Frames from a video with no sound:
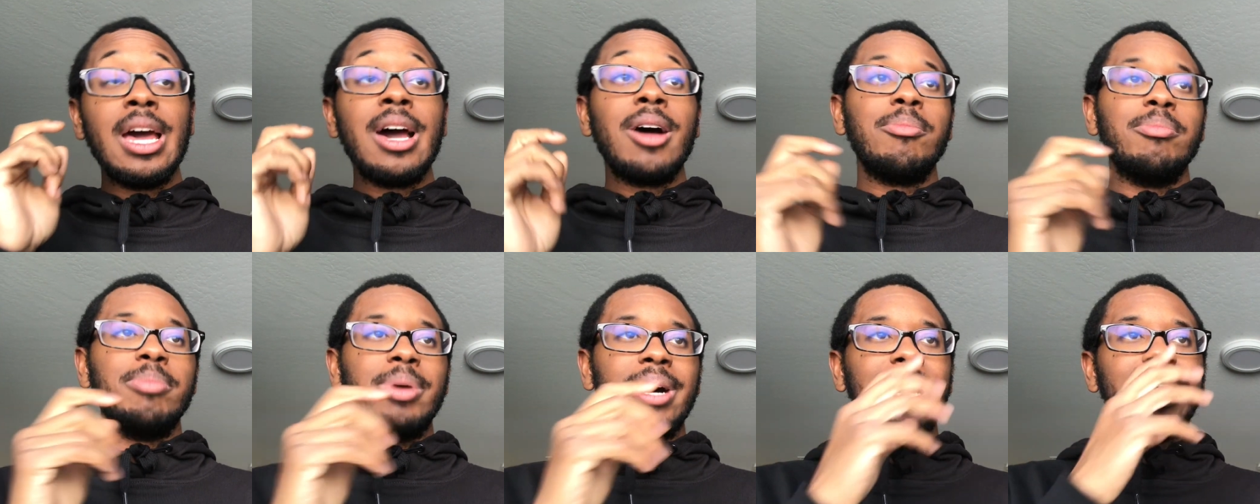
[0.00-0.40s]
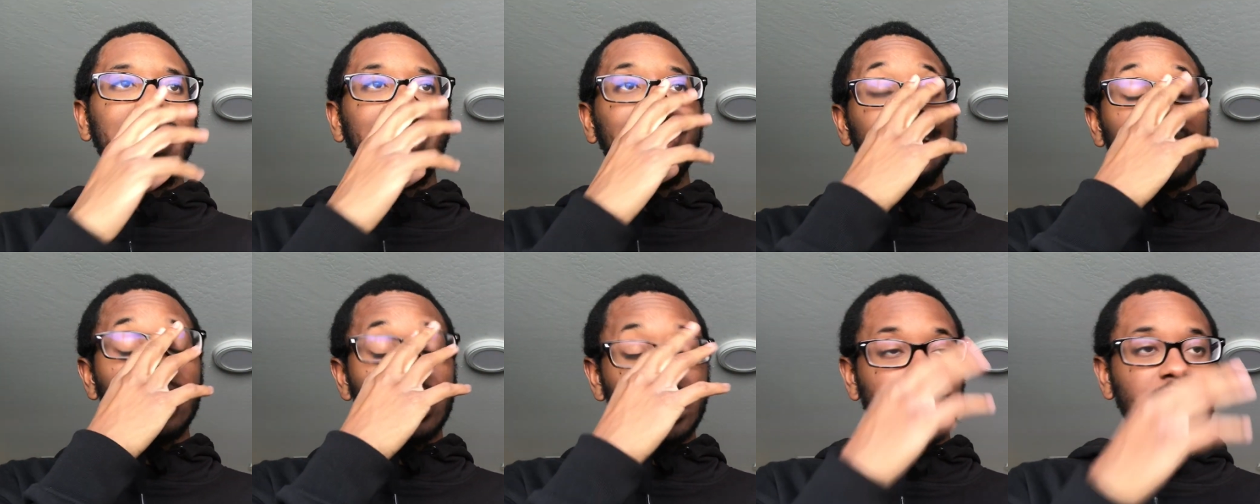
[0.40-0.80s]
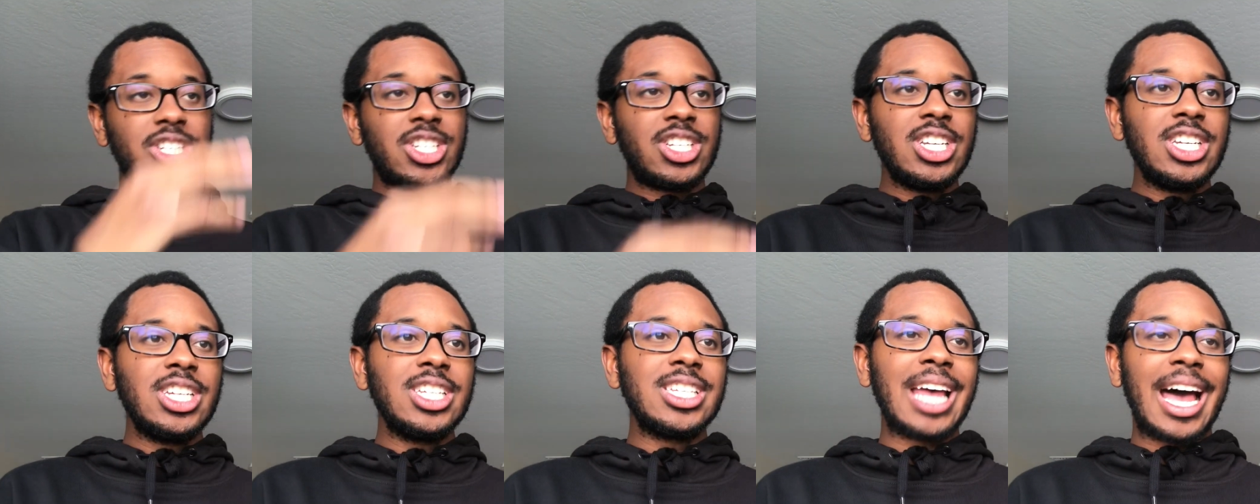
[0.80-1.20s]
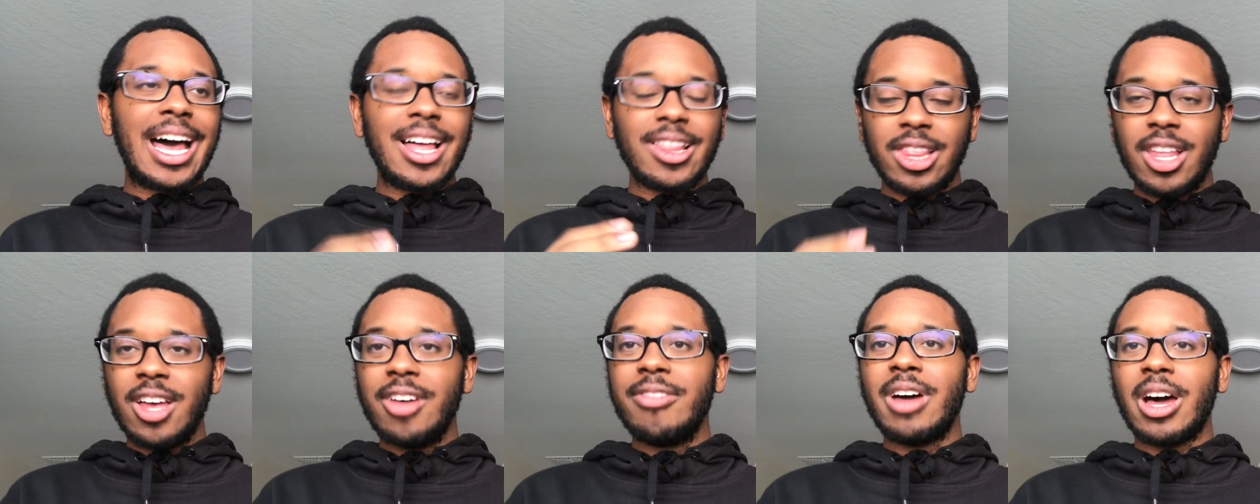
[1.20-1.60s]
but she's, I
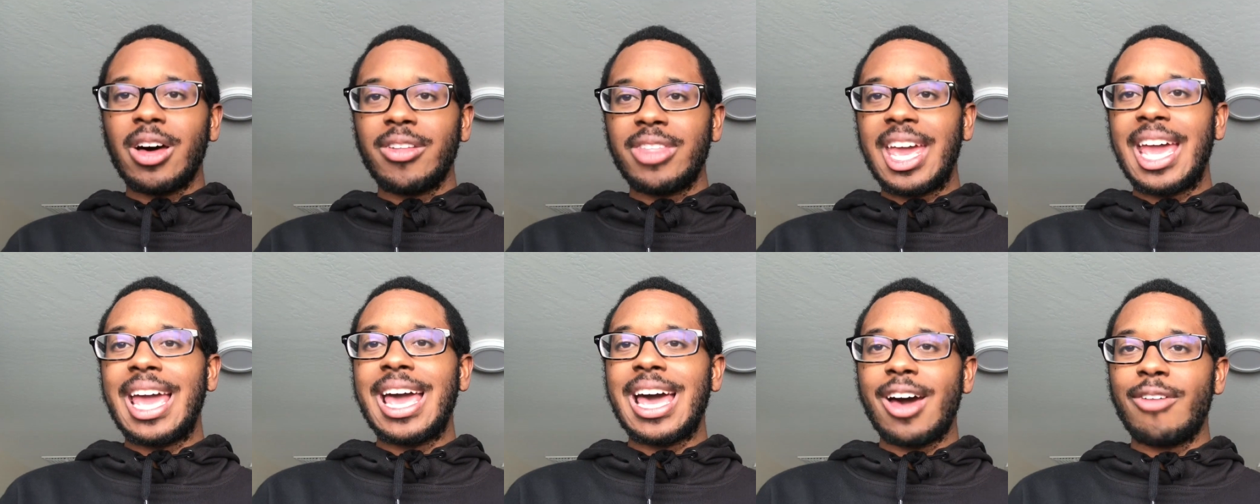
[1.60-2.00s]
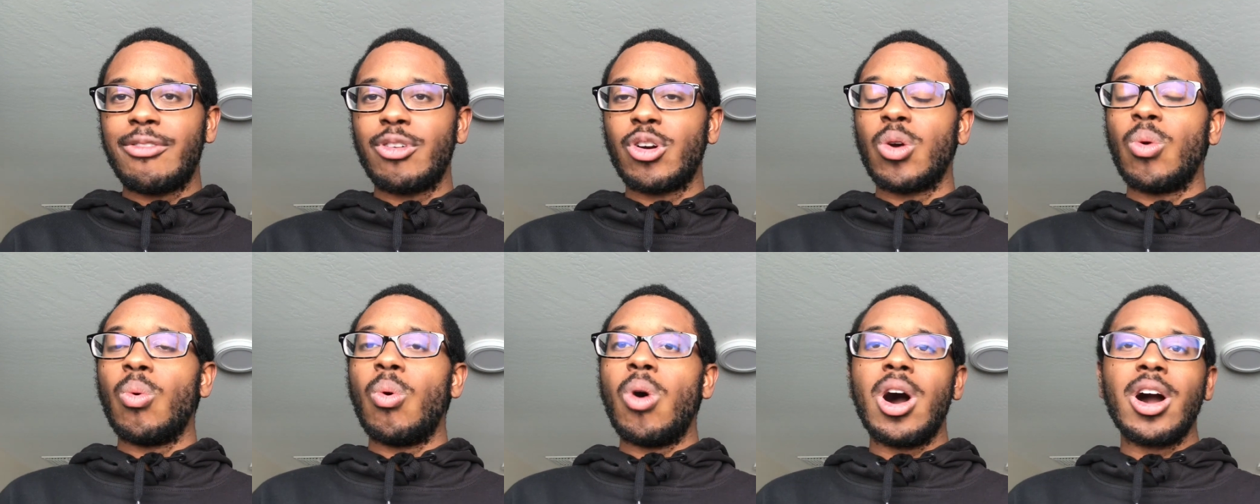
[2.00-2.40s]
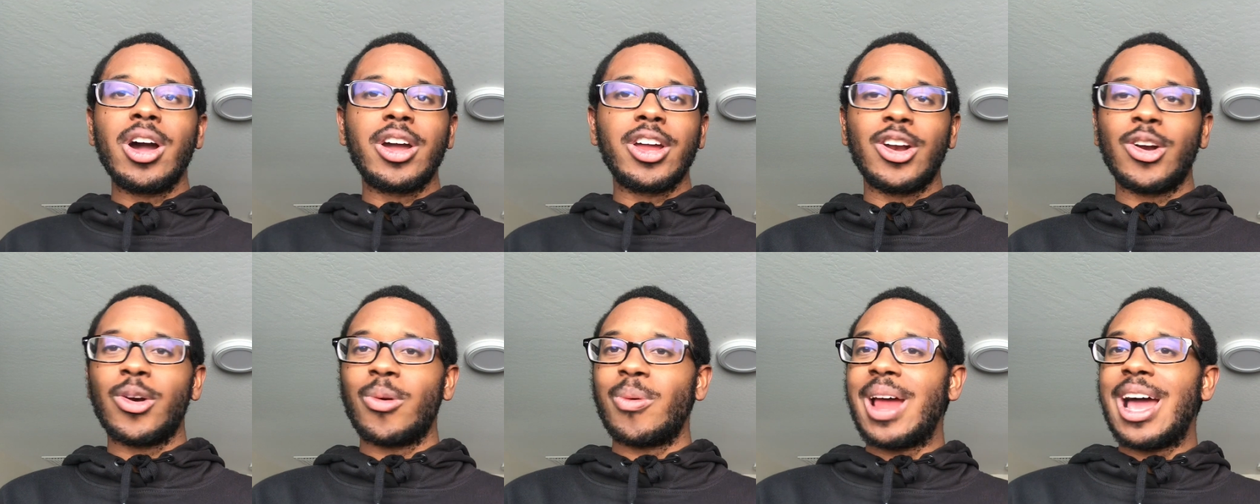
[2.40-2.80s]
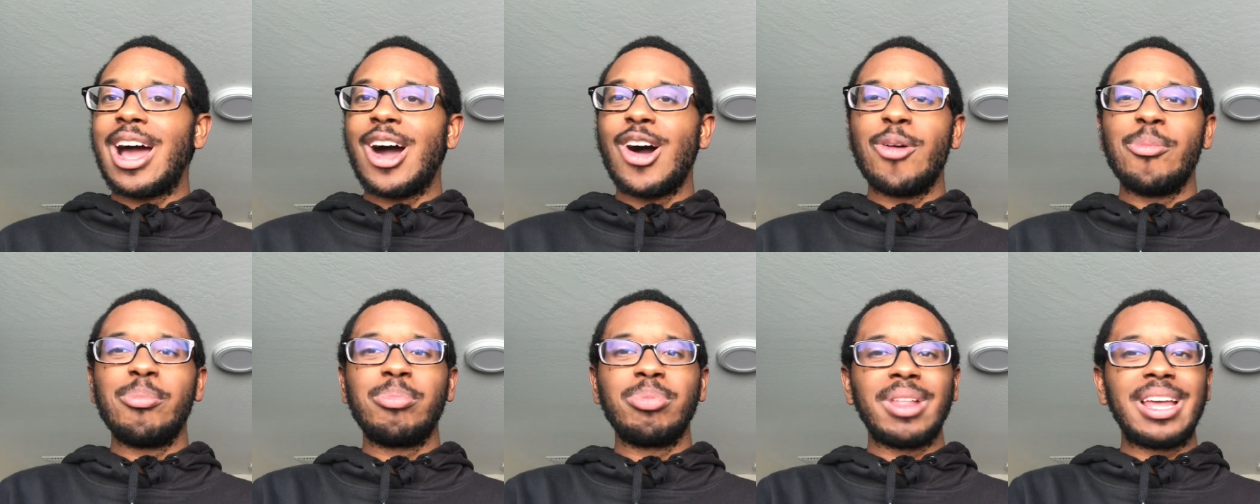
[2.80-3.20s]
love how they have her walking
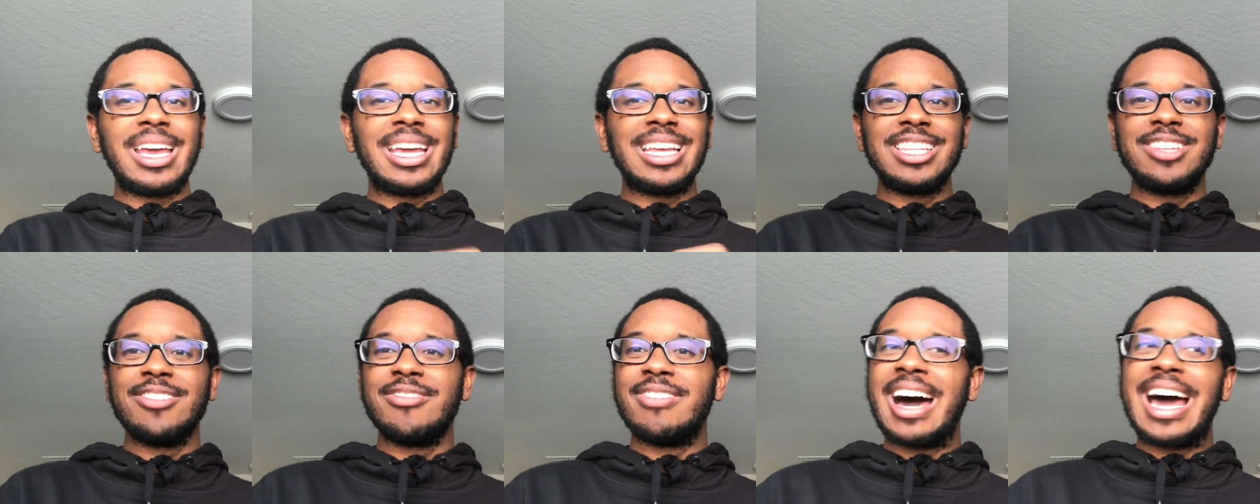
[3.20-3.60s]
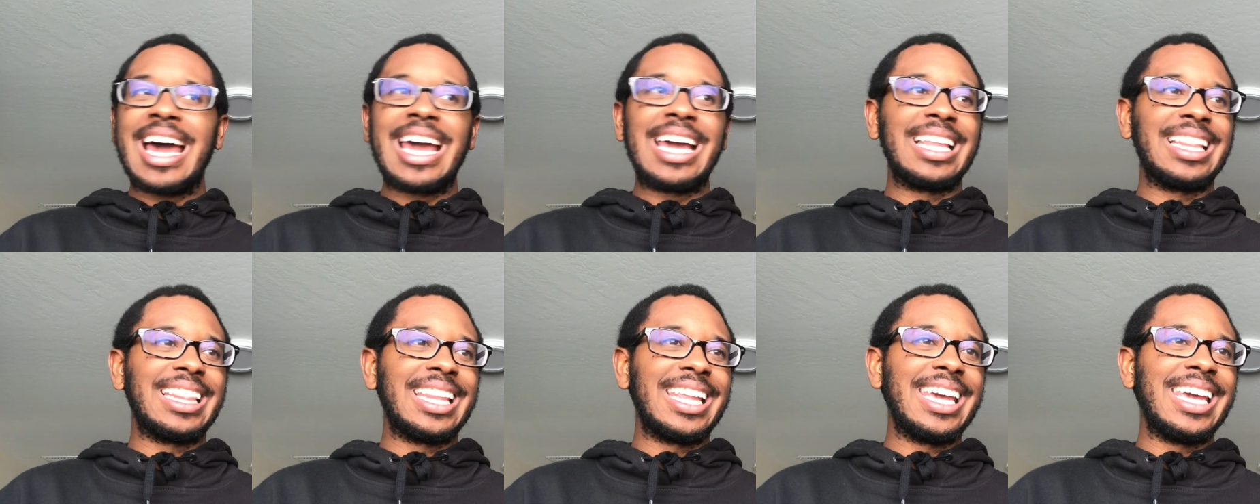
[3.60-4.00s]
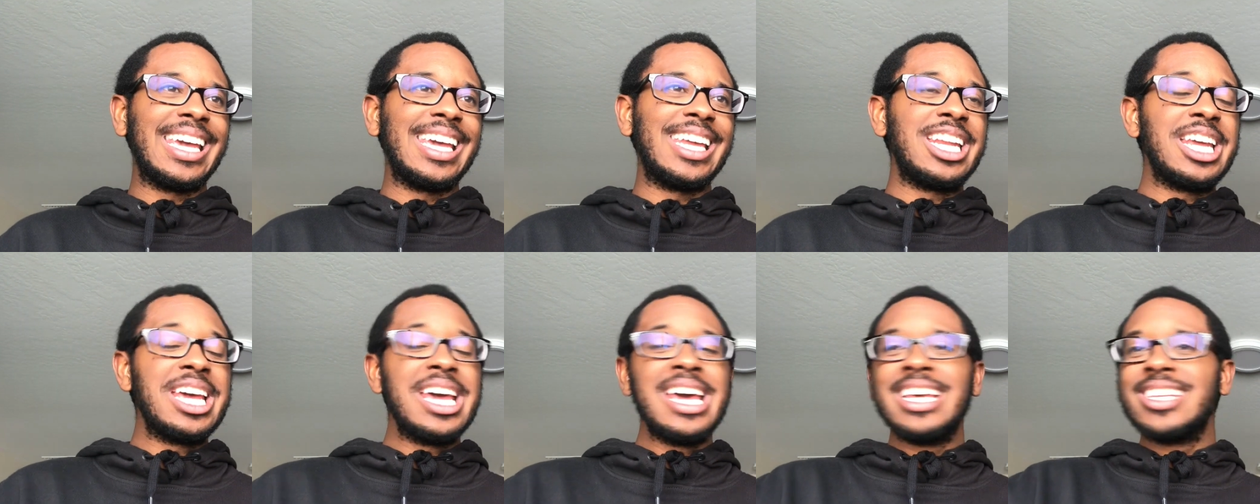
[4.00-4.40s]
around, playing the violin,